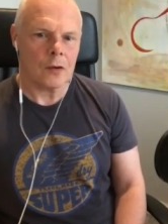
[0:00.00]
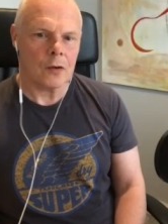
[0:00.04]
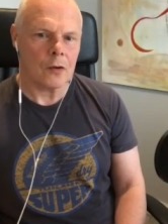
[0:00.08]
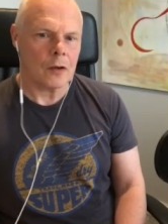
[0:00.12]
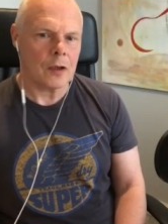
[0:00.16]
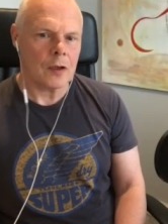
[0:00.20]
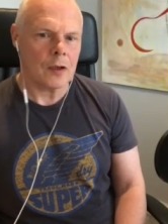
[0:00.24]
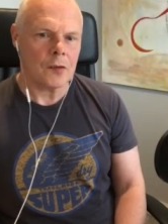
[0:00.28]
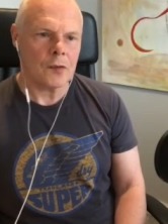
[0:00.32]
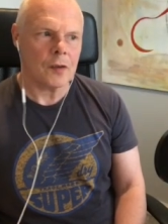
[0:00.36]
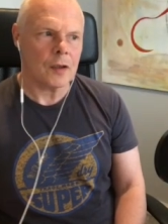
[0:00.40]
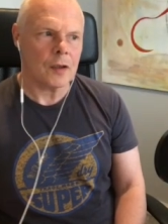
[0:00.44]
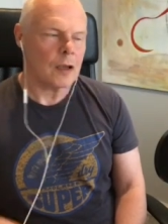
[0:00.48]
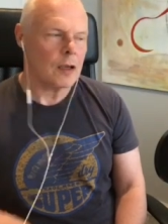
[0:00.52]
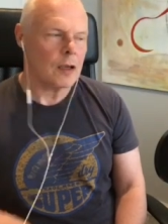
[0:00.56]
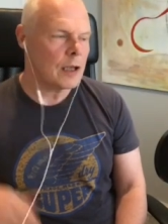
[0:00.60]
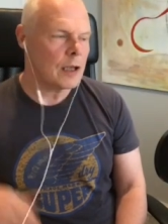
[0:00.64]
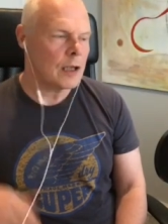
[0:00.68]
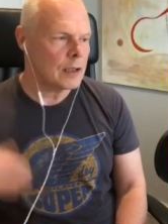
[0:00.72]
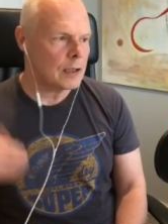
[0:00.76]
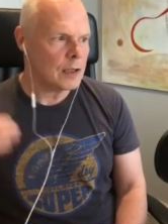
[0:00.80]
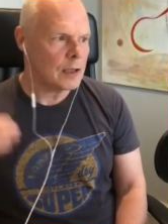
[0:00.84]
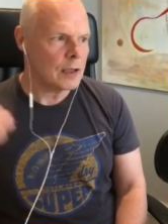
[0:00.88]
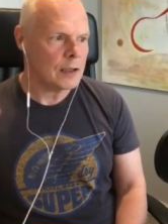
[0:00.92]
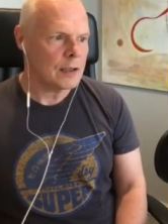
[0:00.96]
noise, you know,
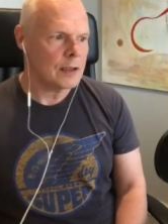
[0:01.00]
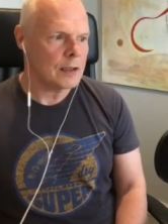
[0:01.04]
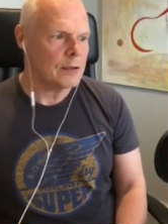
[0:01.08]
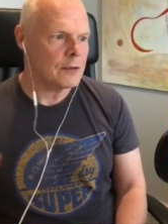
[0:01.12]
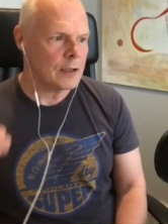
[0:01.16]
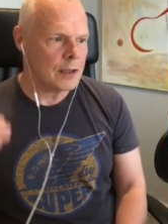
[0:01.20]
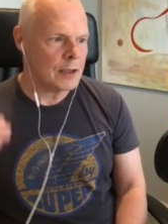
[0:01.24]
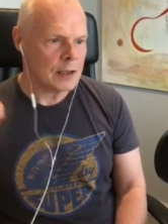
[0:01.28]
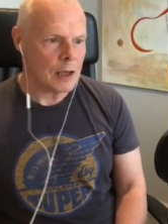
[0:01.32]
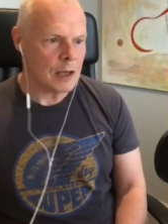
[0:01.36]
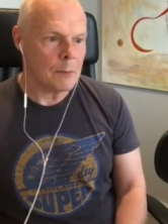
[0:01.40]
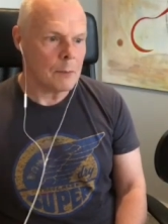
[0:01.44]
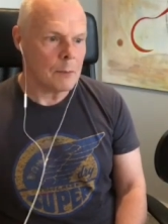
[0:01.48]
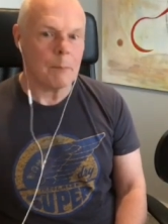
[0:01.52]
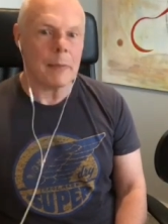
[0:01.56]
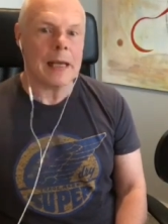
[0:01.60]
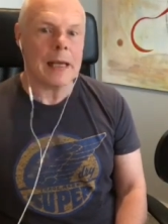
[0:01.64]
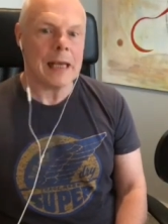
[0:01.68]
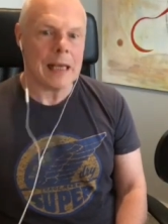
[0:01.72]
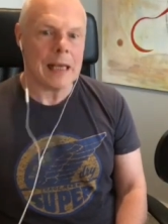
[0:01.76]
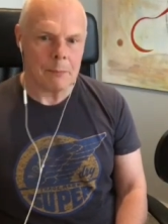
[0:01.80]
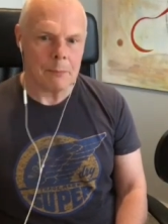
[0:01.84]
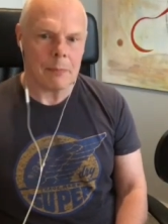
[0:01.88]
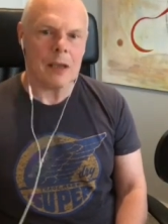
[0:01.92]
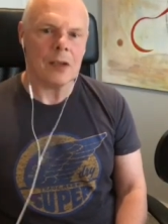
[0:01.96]
and and you know, and
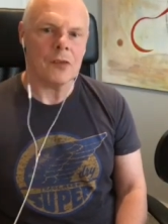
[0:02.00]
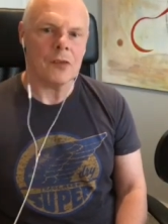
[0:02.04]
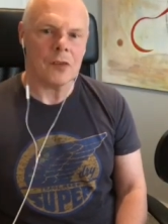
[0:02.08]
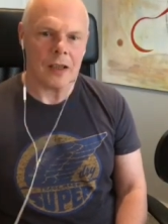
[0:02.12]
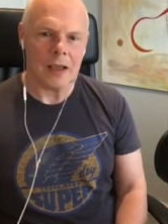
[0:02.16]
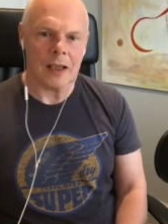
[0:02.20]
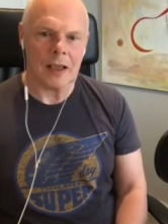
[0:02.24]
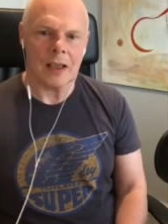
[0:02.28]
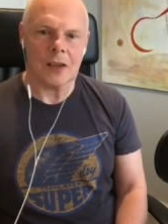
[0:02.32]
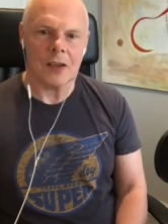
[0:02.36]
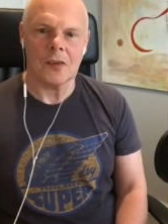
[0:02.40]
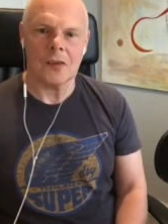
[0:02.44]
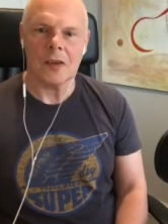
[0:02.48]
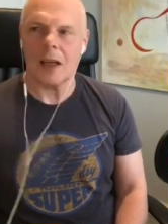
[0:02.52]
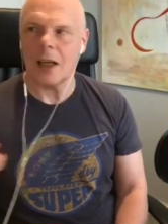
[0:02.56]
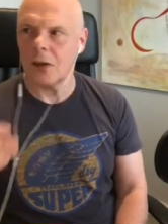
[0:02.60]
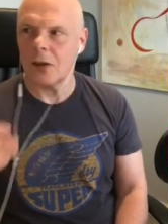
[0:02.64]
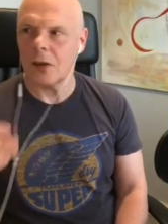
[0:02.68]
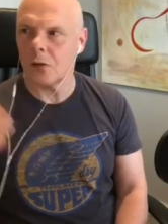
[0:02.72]
being busy, isn't it?